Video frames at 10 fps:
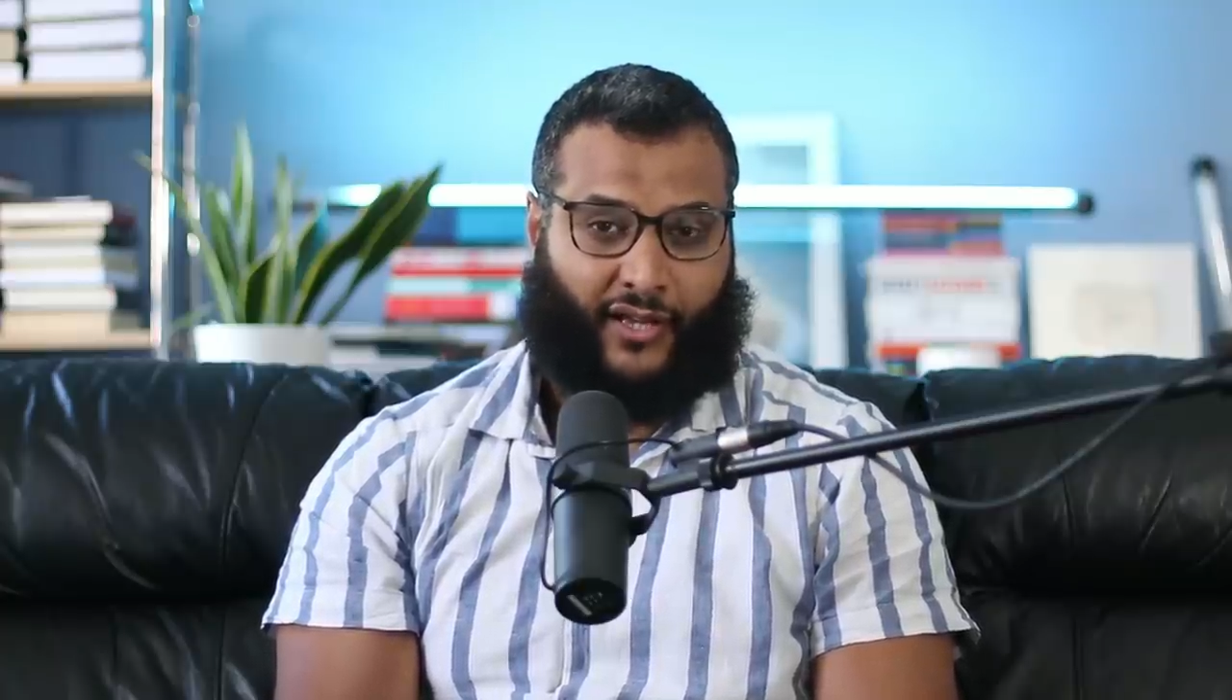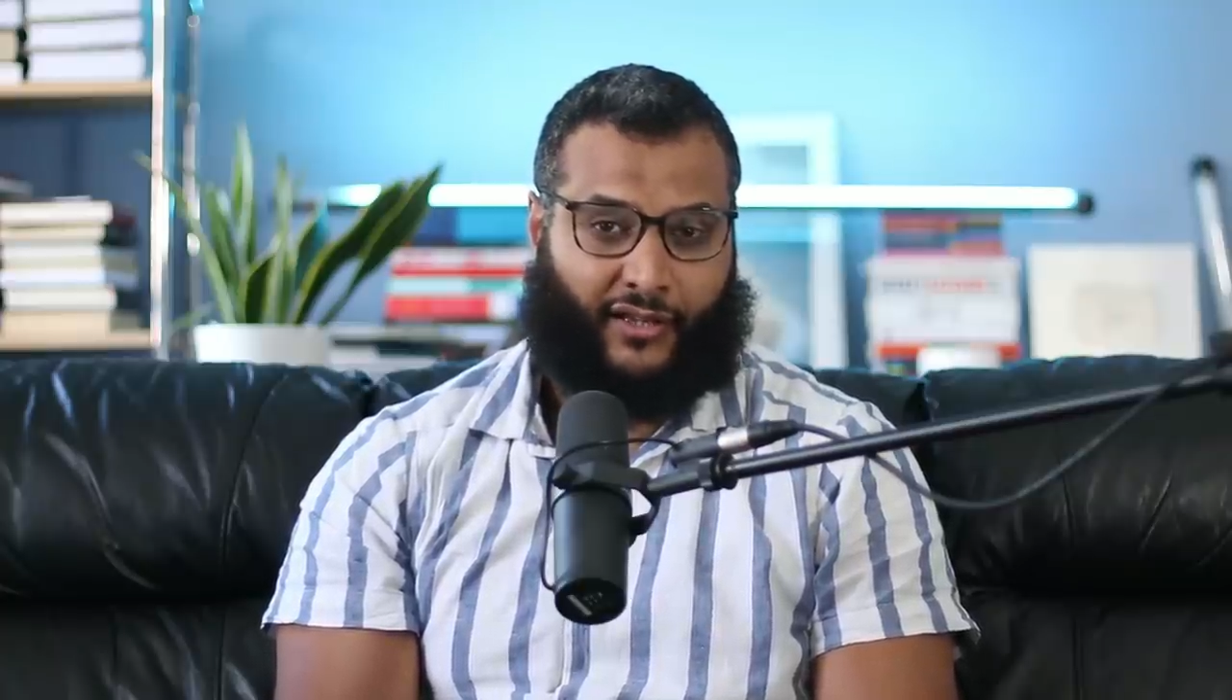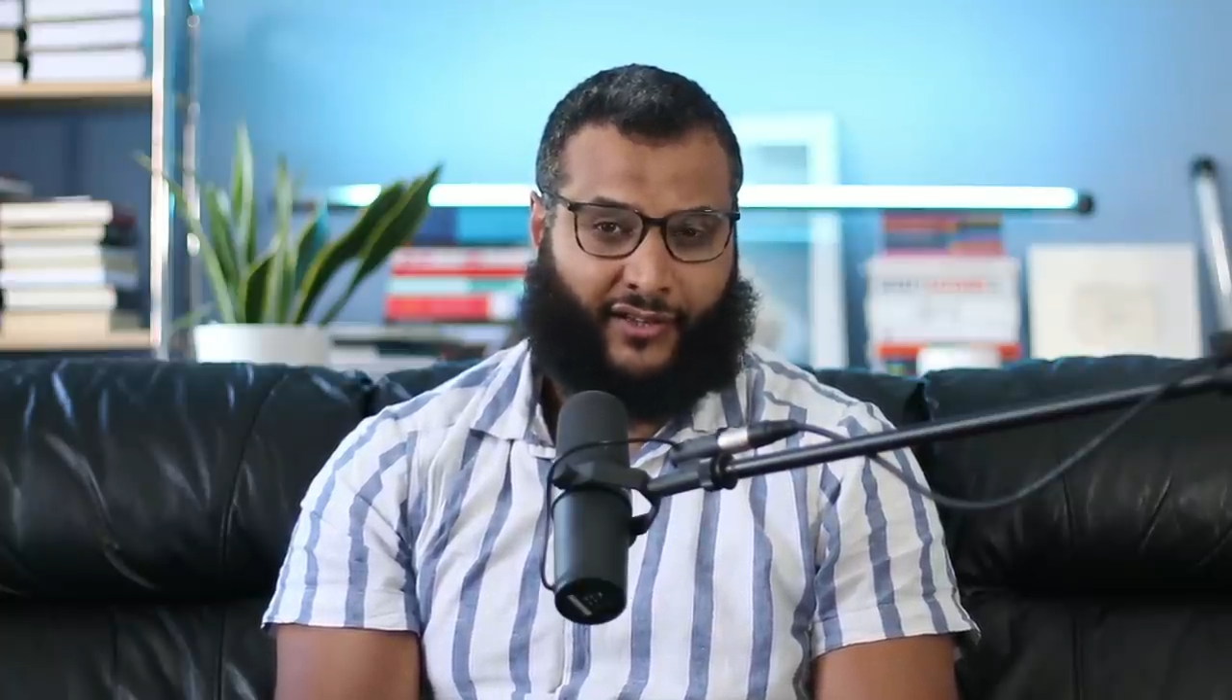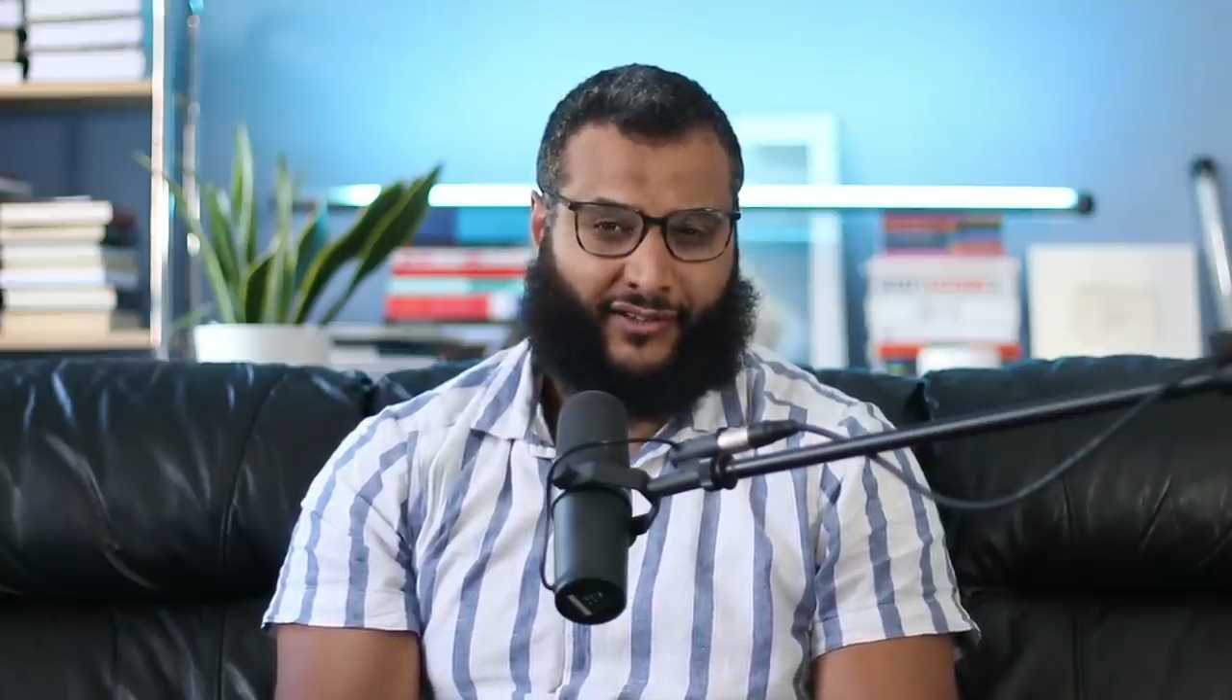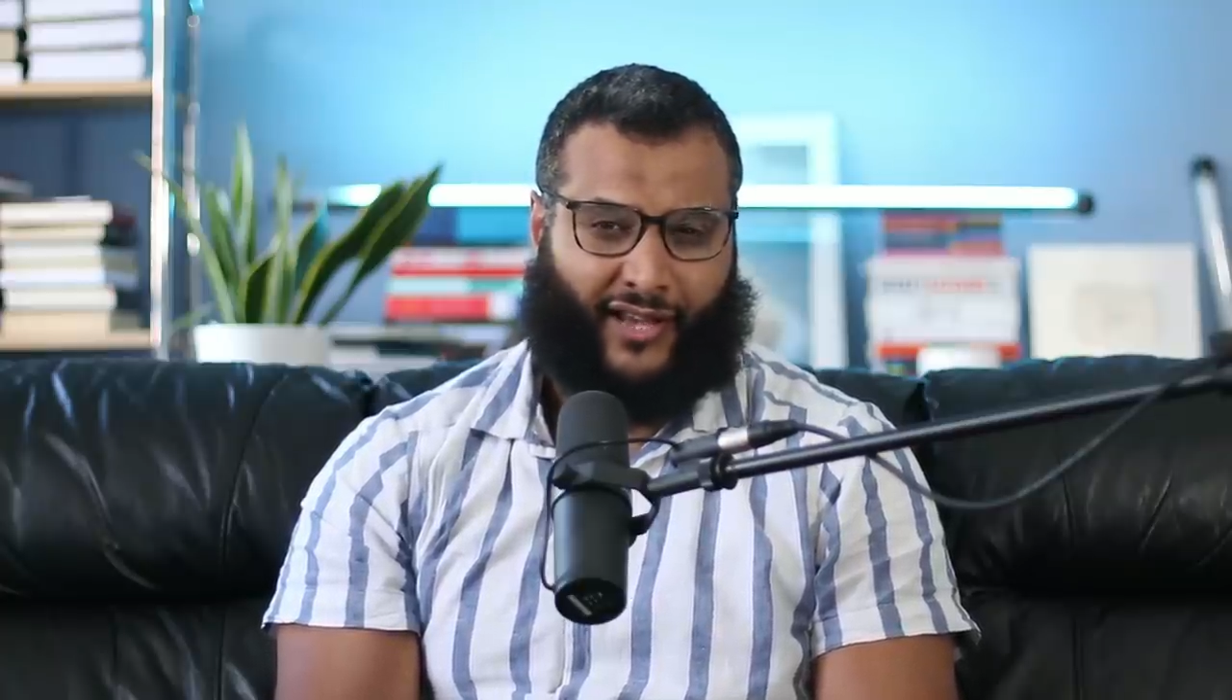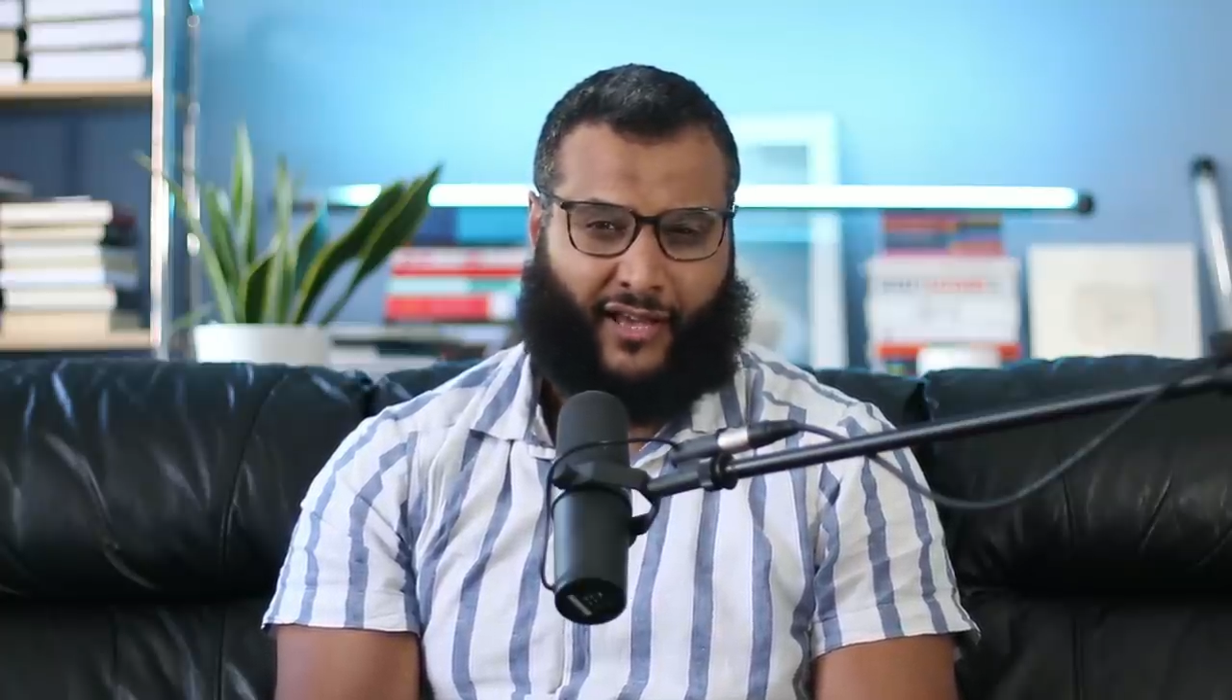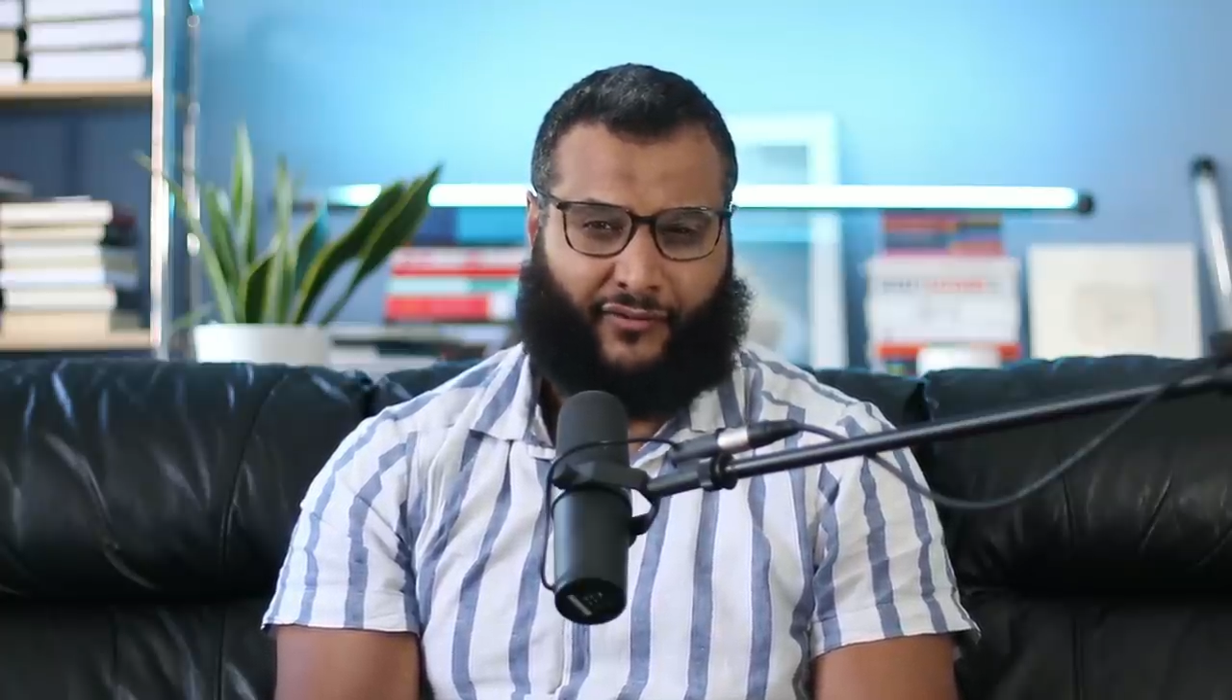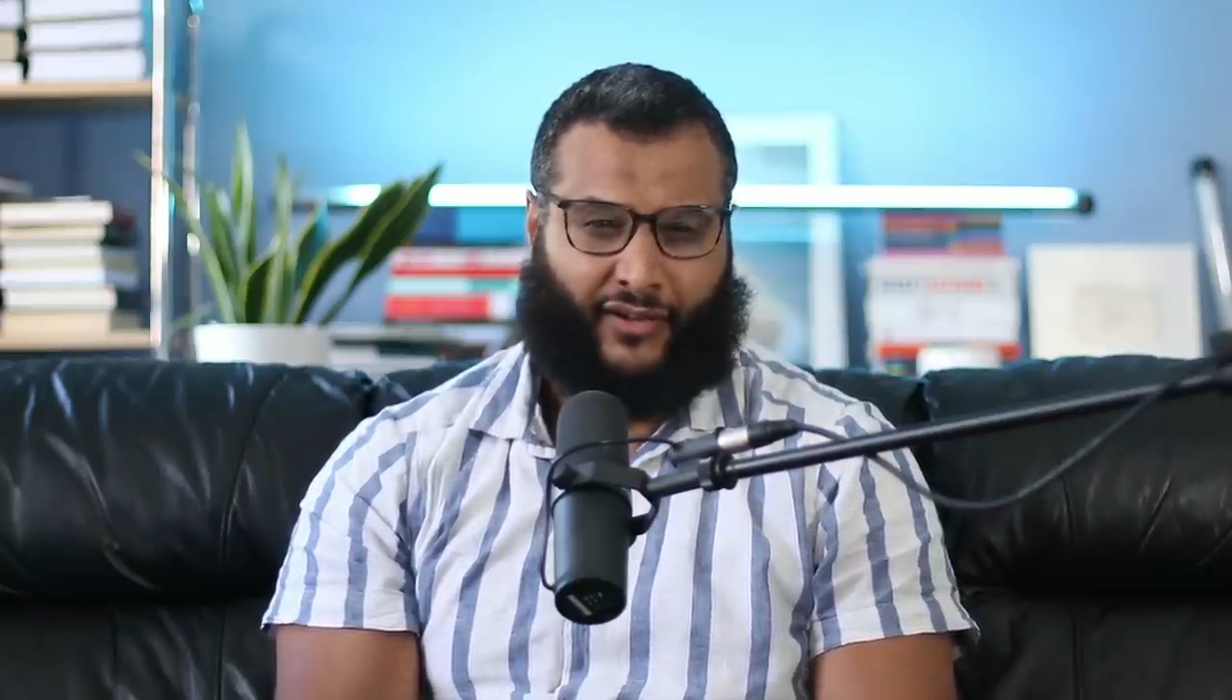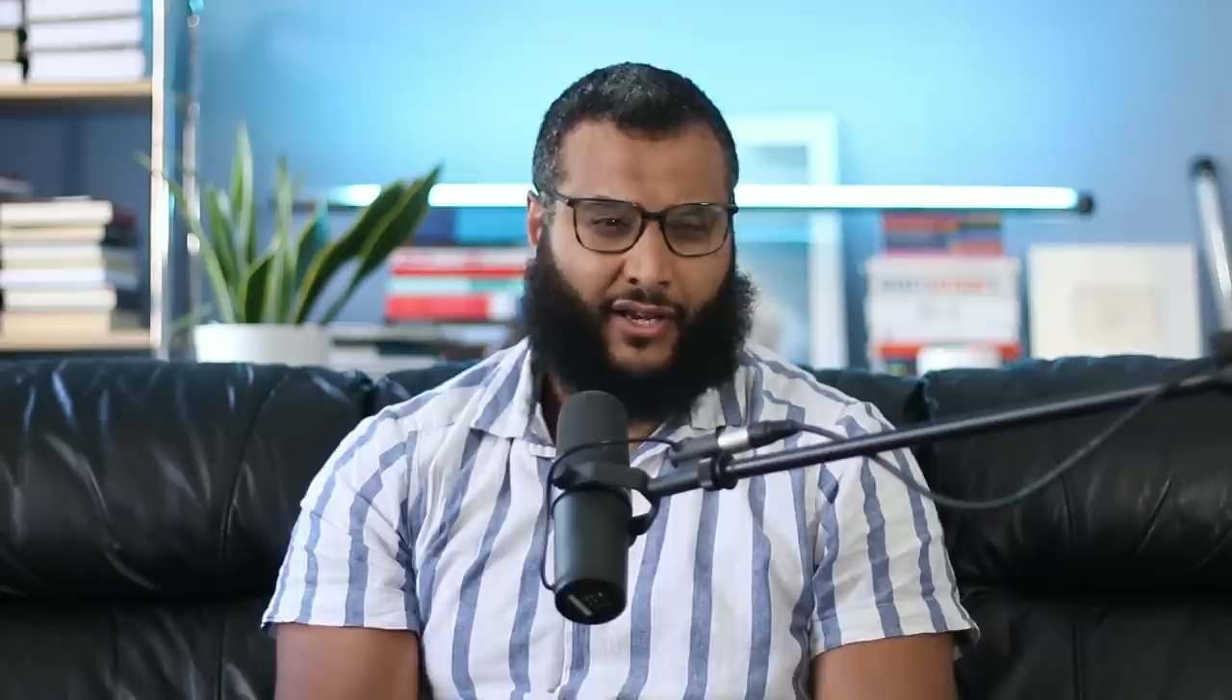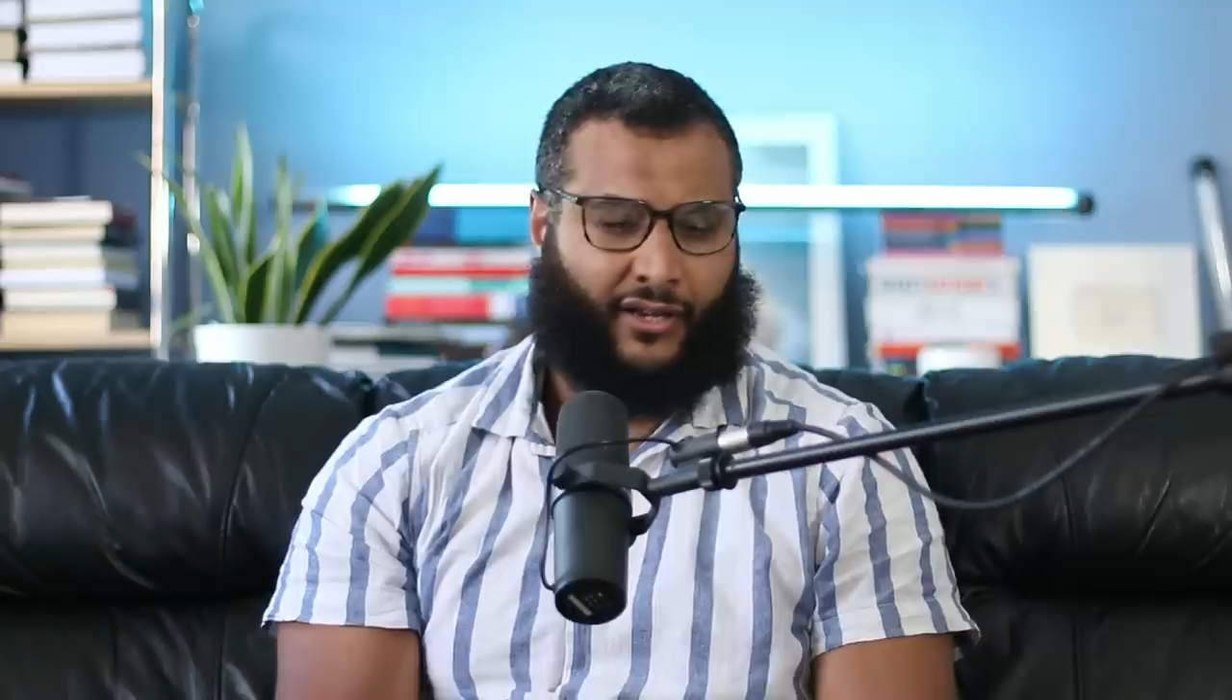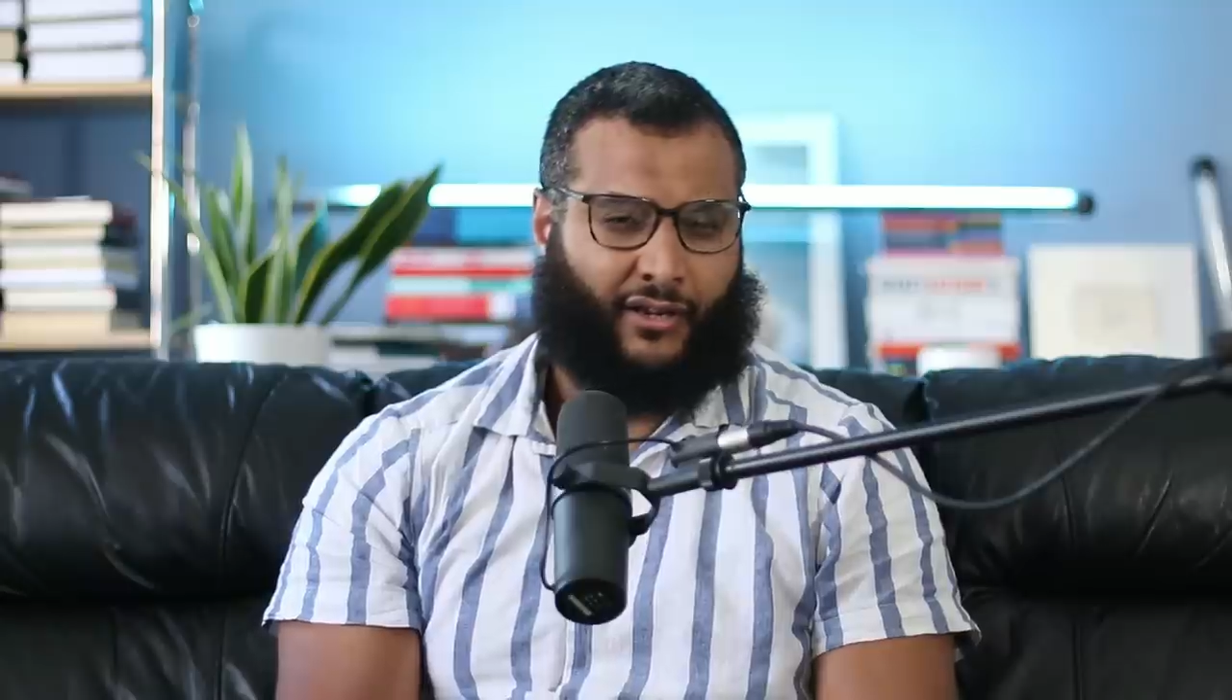at least have